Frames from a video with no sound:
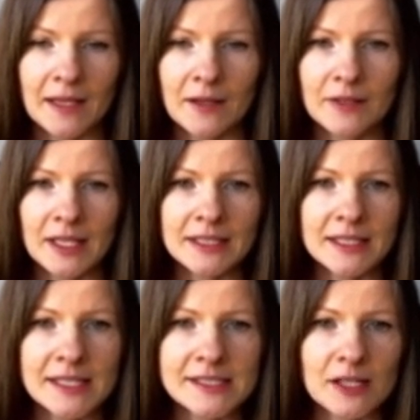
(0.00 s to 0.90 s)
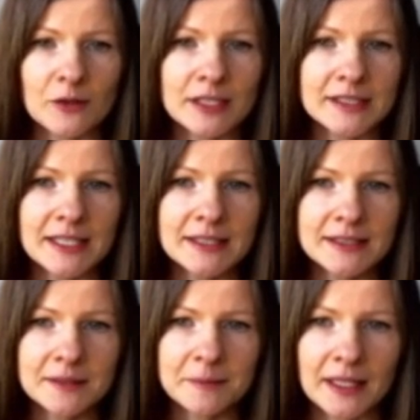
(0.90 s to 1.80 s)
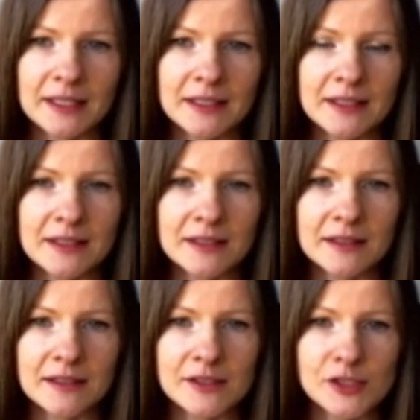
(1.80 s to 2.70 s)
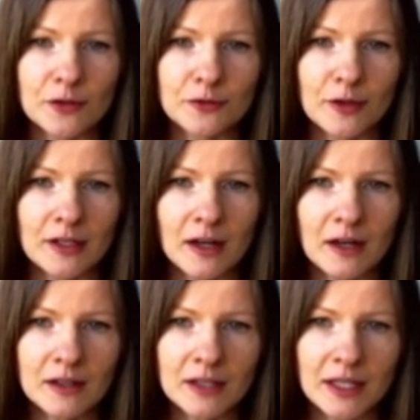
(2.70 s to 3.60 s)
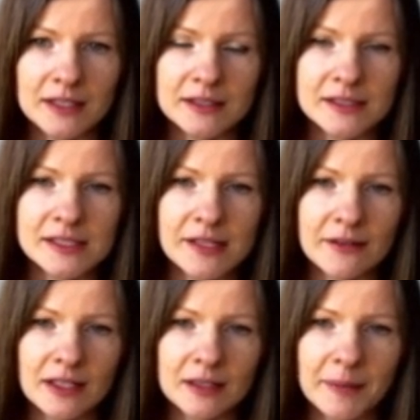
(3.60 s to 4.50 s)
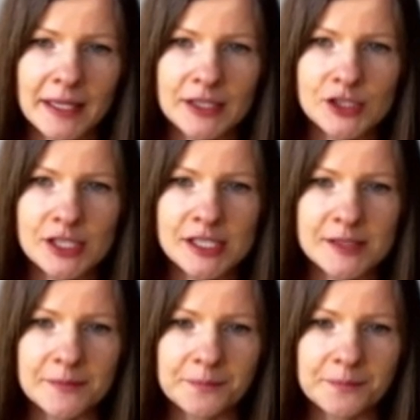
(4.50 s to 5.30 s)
We analyzed our data by software R and several packages,